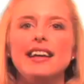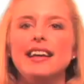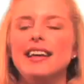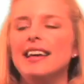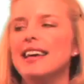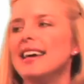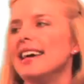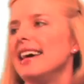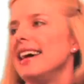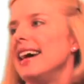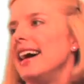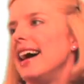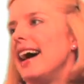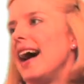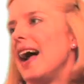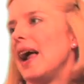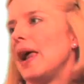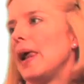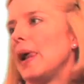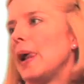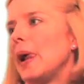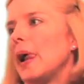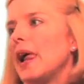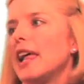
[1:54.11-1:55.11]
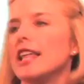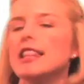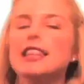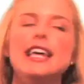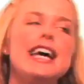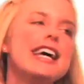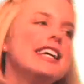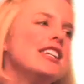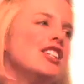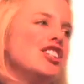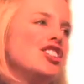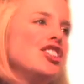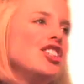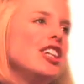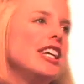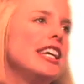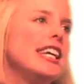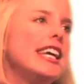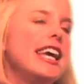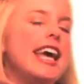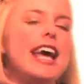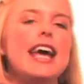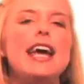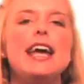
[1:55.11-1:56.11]
Yeah, then she
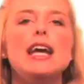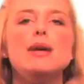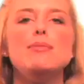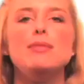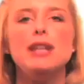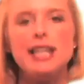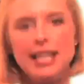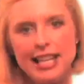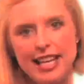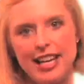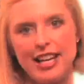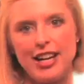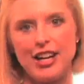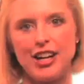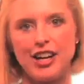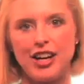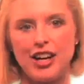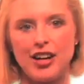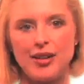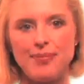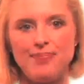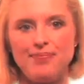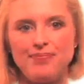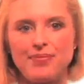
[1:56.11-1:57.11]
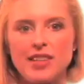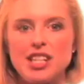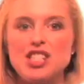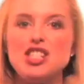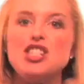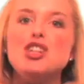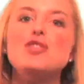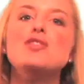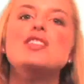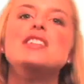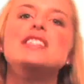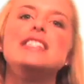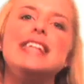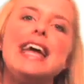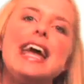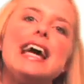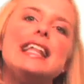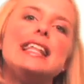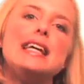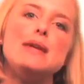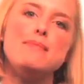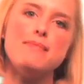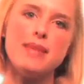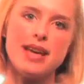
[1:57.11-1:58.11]
came here to the
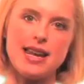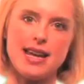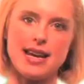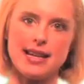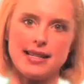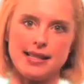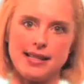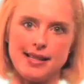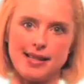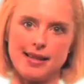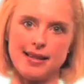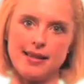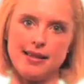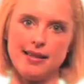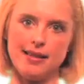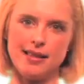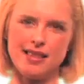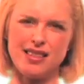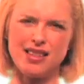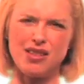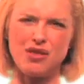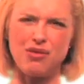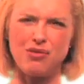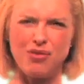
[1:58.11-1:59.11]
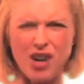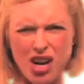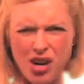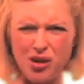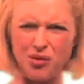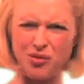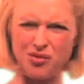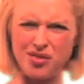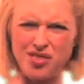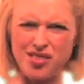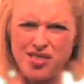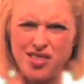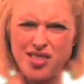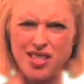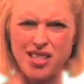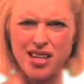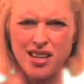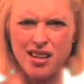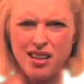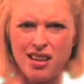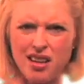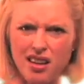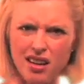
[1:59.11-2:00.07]
Daily Minute. Gross.